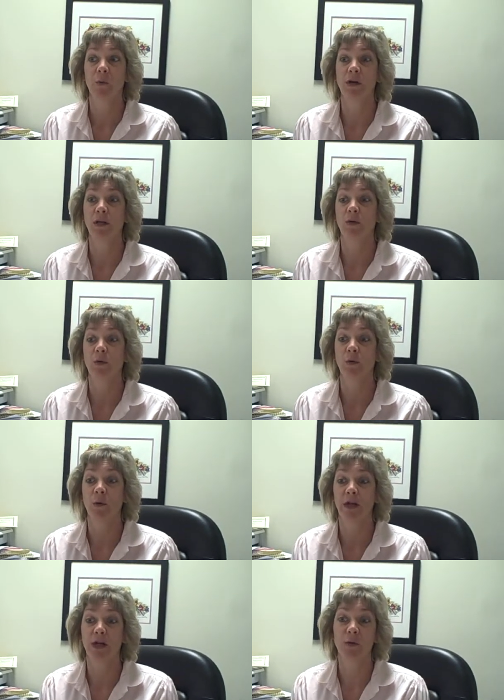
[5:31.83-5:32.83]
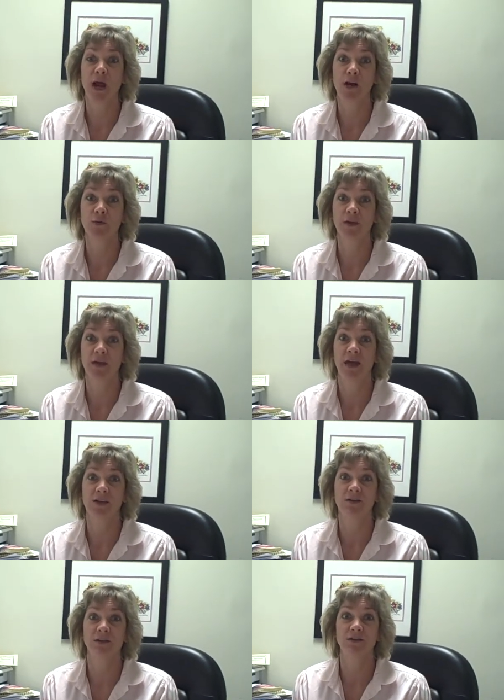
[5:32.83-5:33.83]
when you interact with
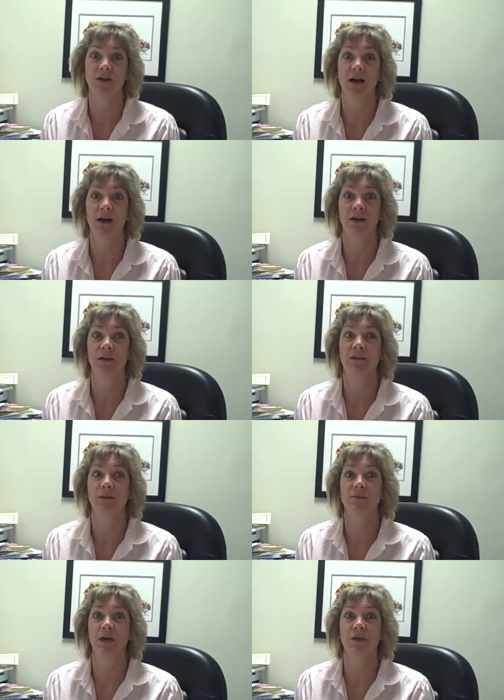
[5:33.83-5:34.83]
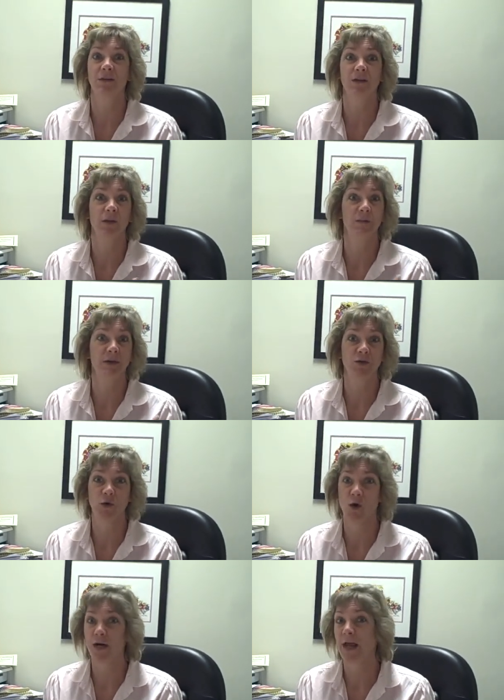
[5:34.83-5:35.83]
ESCH, it's not something that's going to be
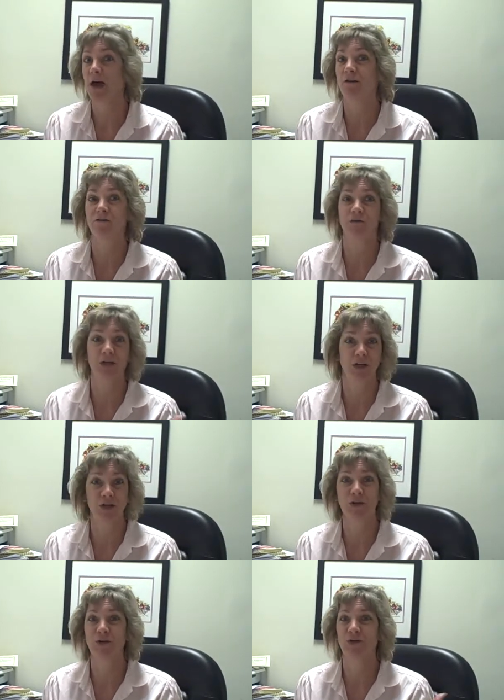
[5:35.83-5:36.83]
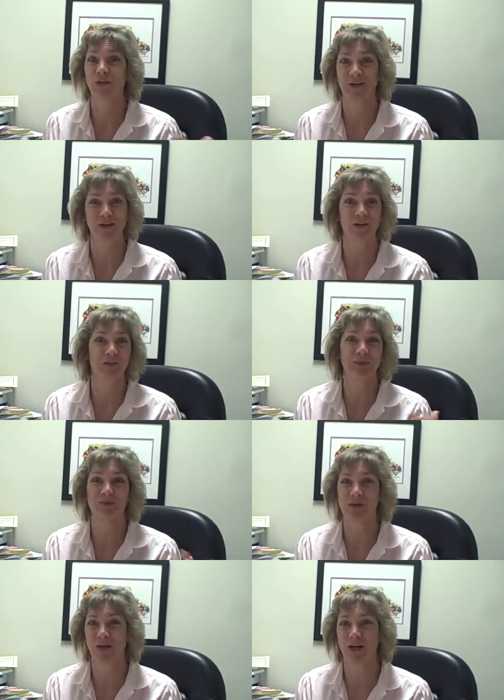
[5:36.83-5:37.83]
drawn out for years and years
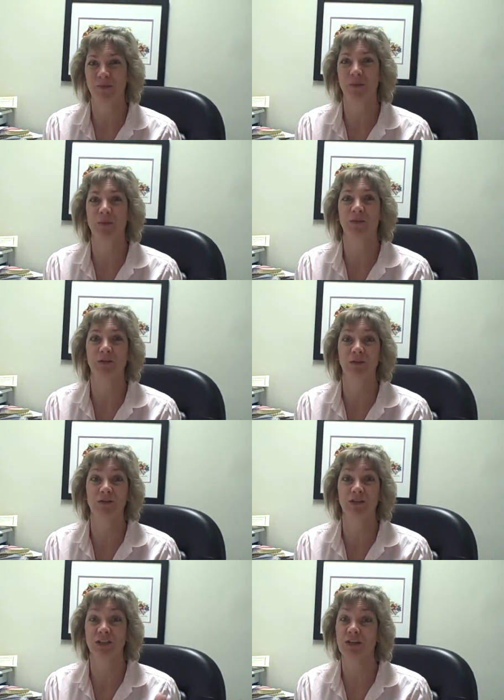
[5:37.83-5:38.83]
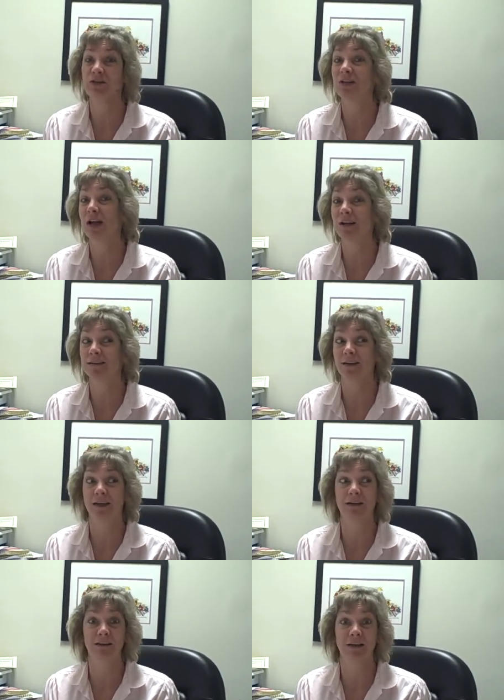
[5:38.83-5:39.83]
before you come up with solution. Usually I'd
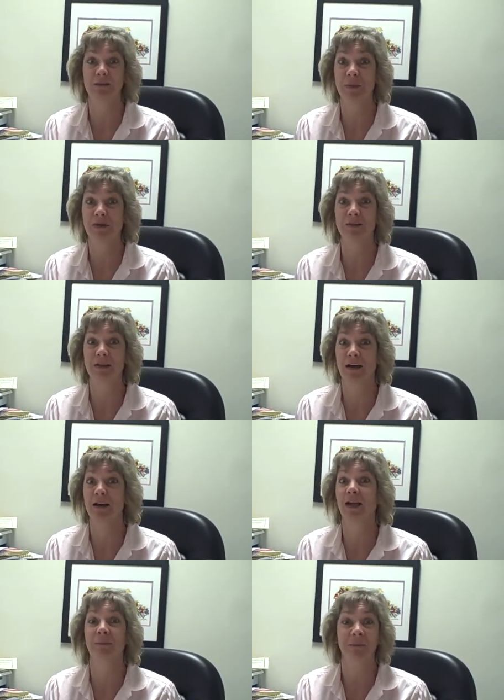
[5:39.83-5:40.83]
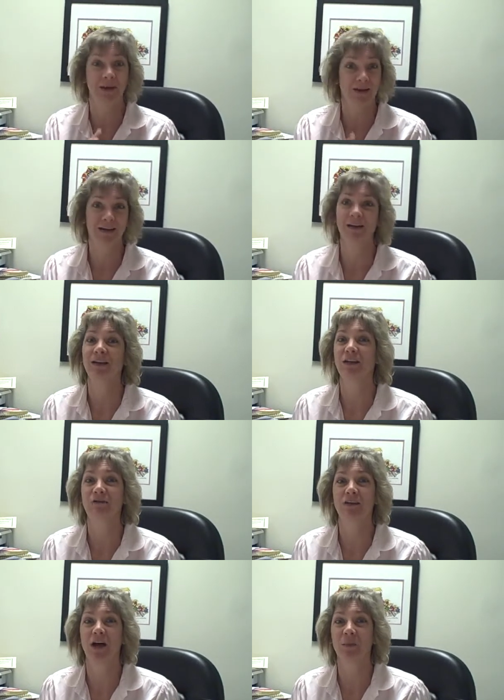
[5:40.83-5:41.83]
say 6 months time,
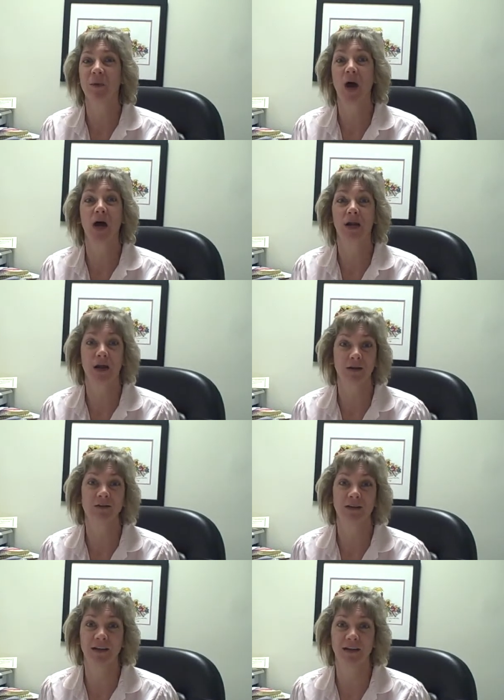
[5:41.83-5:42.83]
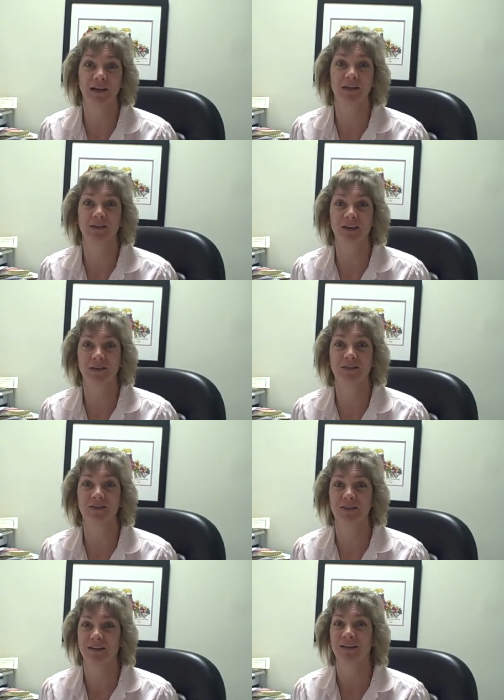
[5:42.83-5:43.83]
you've got a product, and
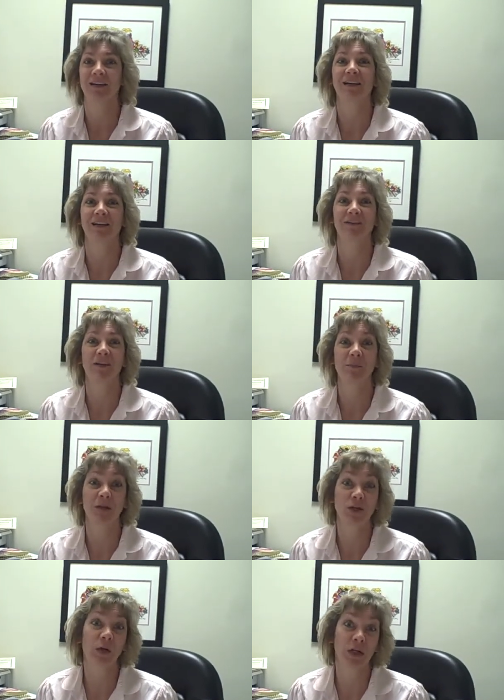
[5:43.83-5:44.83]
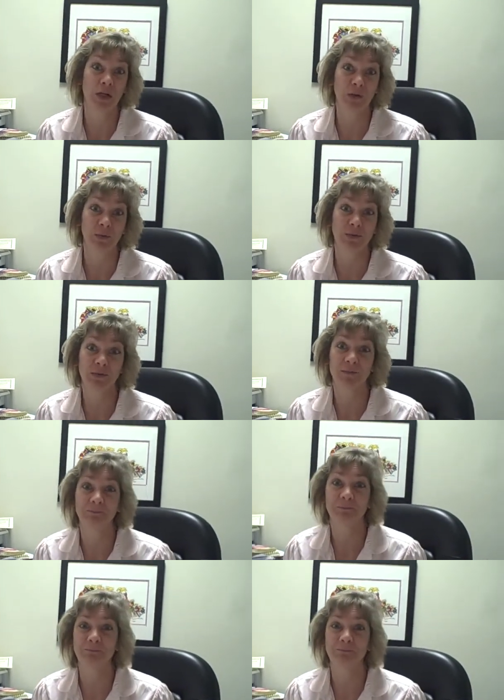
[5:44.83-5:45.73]
it's something you can use.